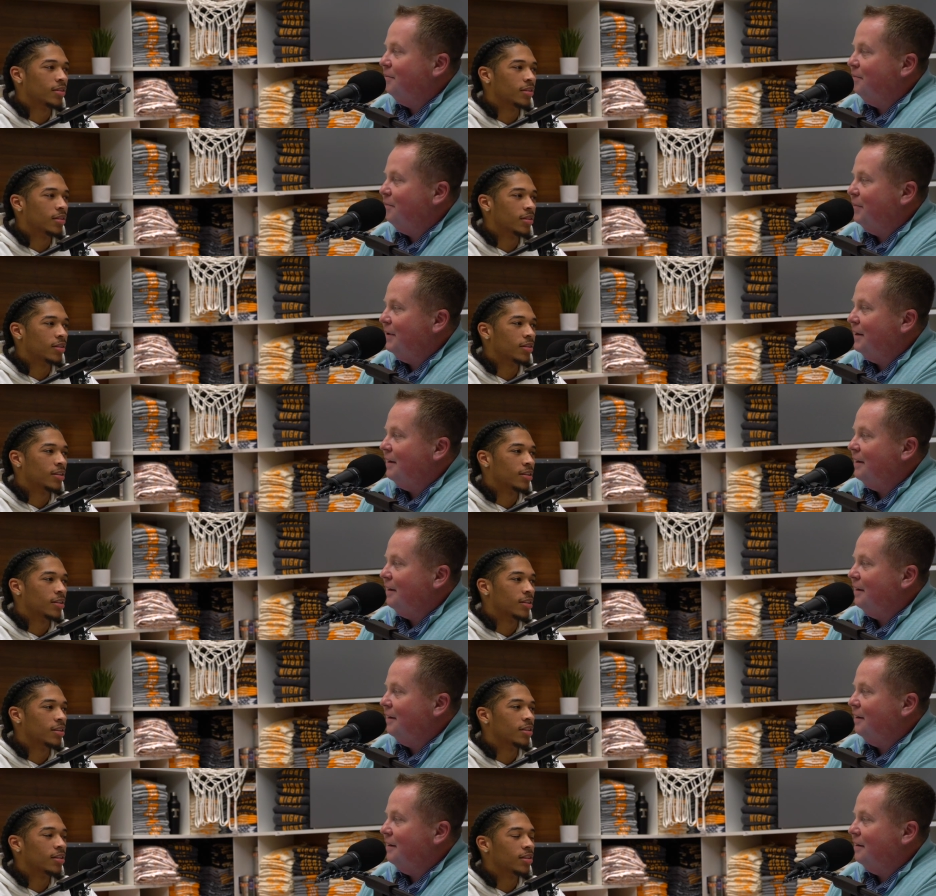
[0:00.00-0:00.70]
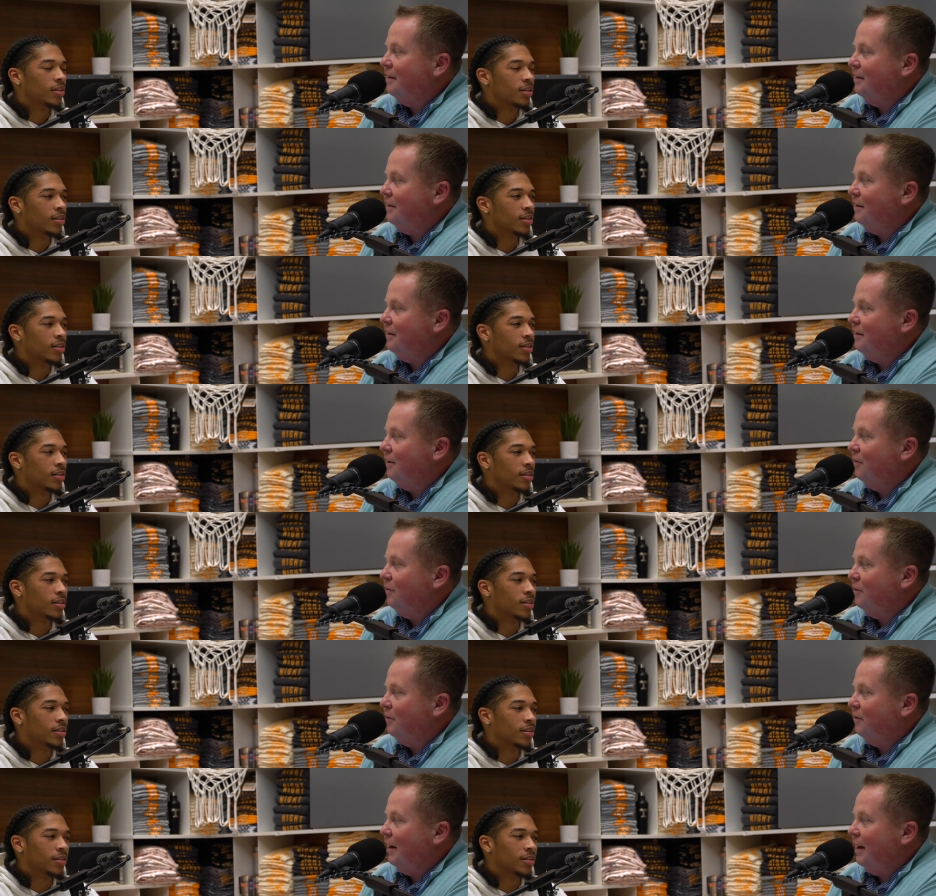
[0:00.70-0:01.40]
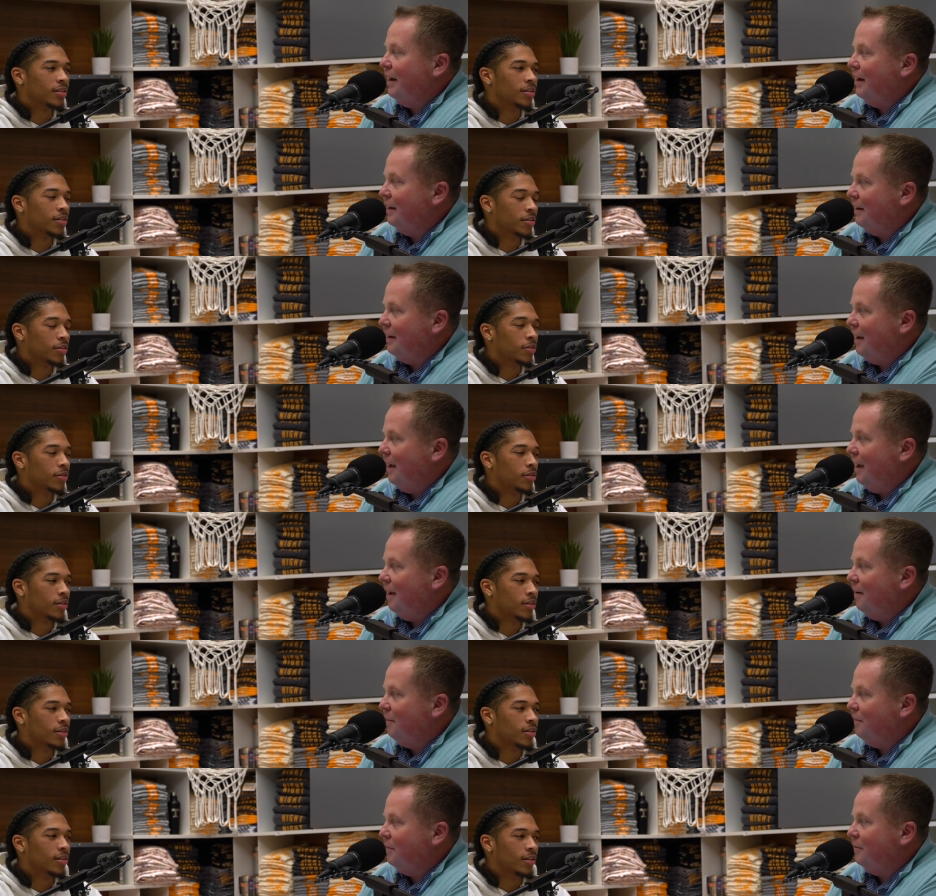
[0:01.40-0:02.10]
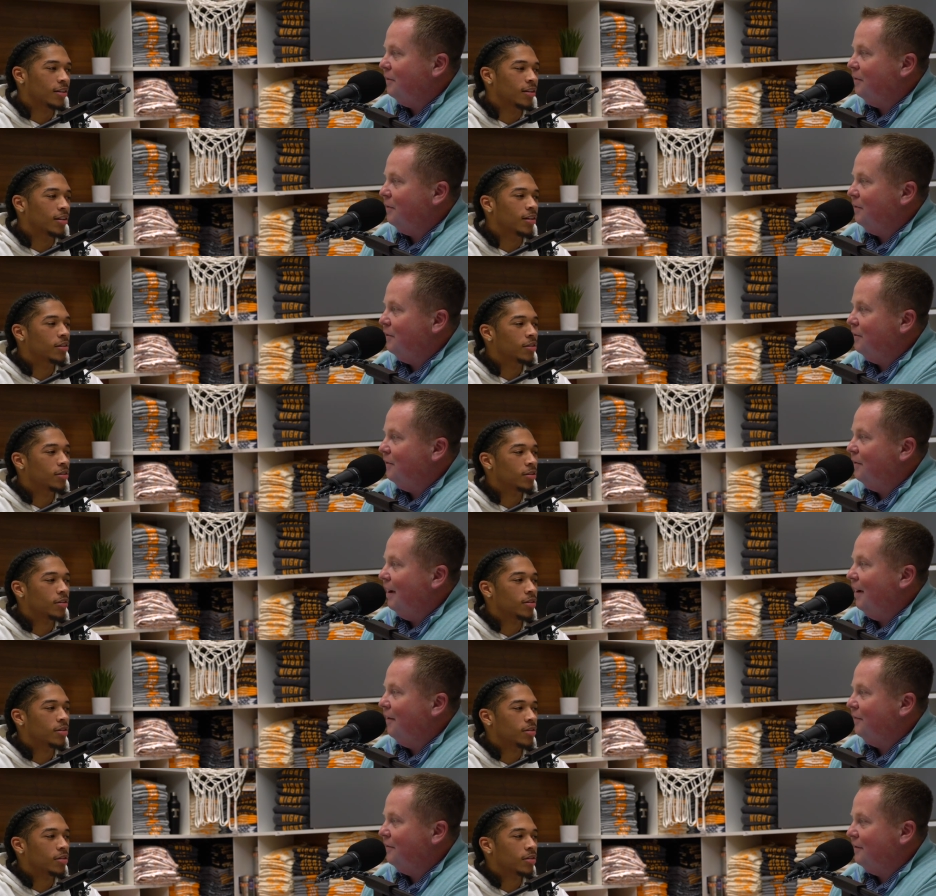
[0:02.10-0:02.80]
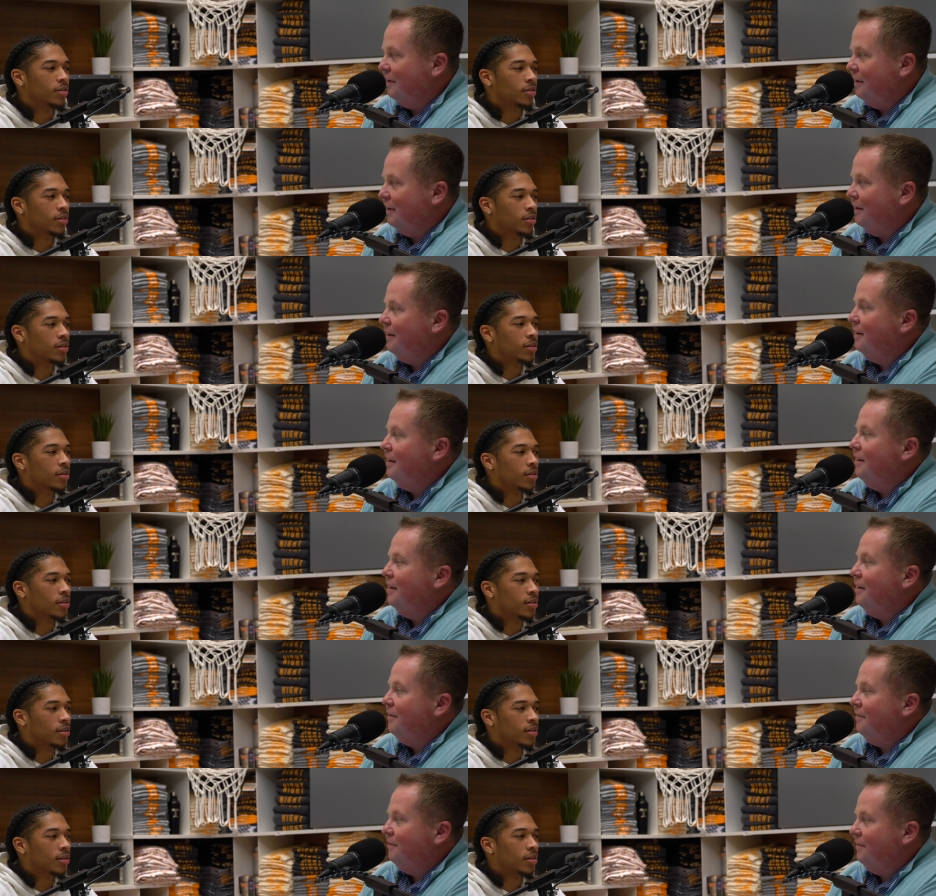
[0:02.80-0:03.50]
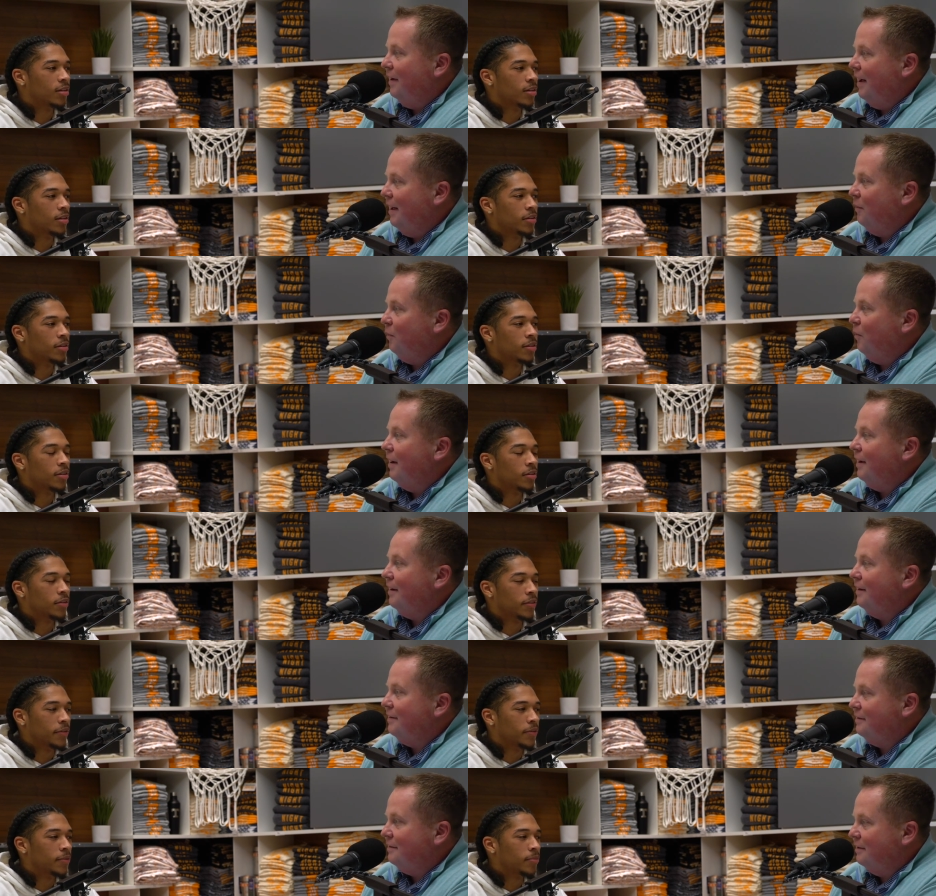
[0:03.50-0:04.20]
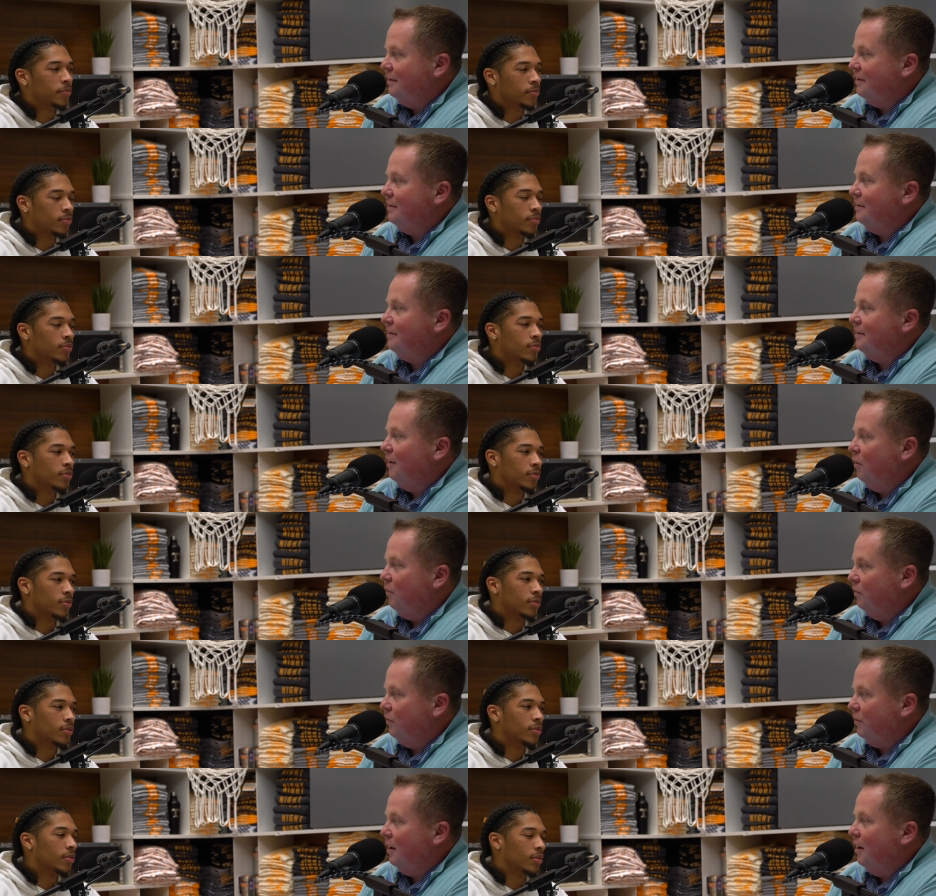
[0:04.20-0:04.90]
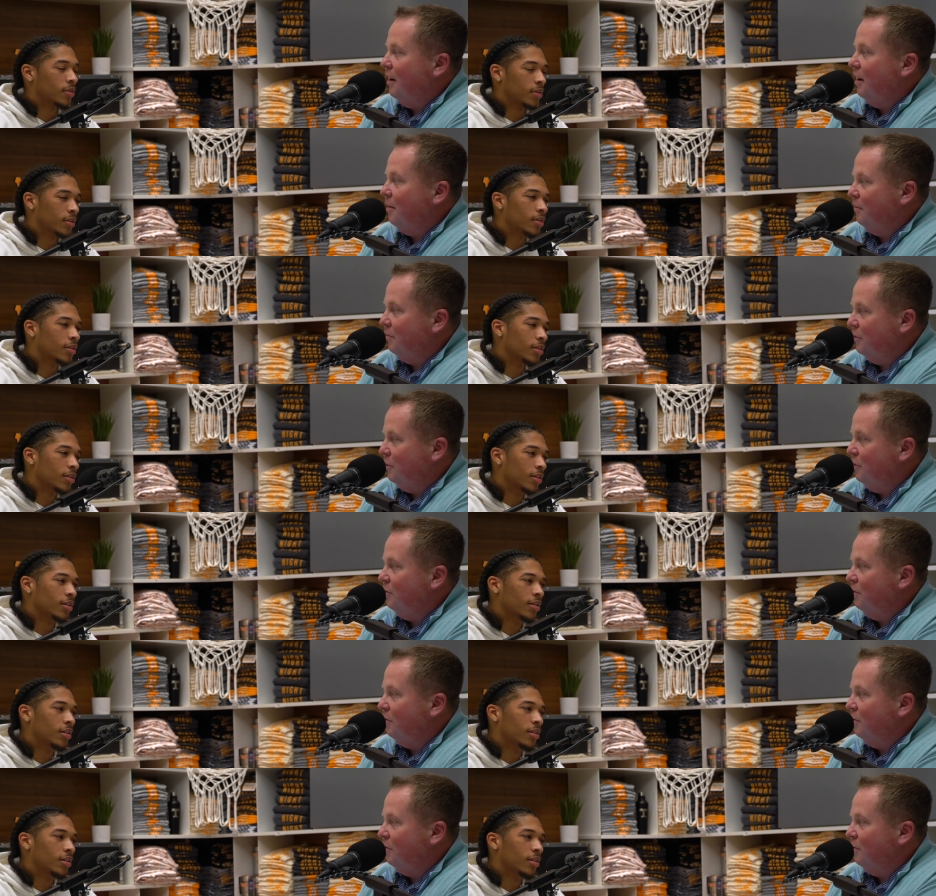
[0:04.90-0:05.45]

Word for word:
Speaker 1: be, you know, your handicap. You yeah. you have to find ways to to overcome. You